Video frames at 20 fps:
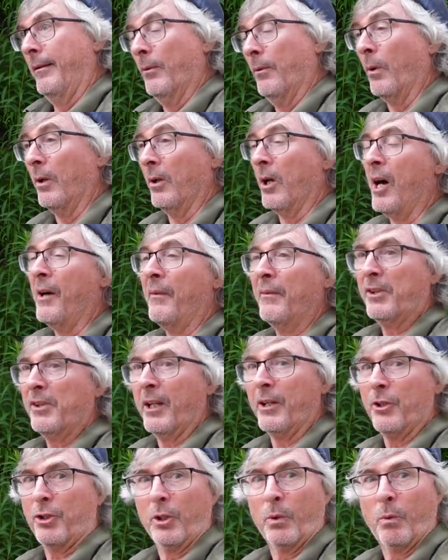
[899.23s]
Well,
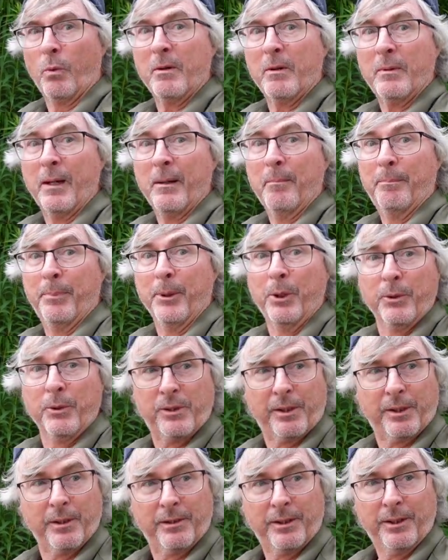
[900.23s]
obviously, I yeah. should have worn my
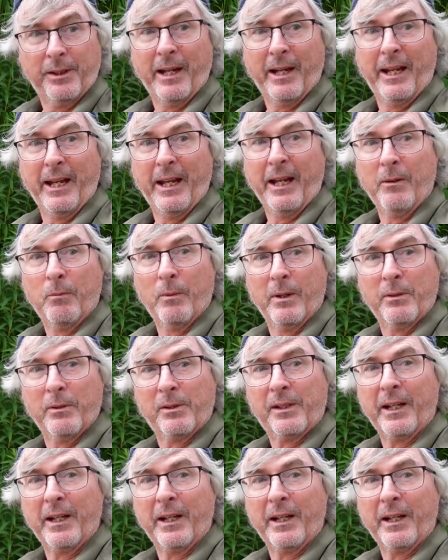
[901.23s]
boots today when I was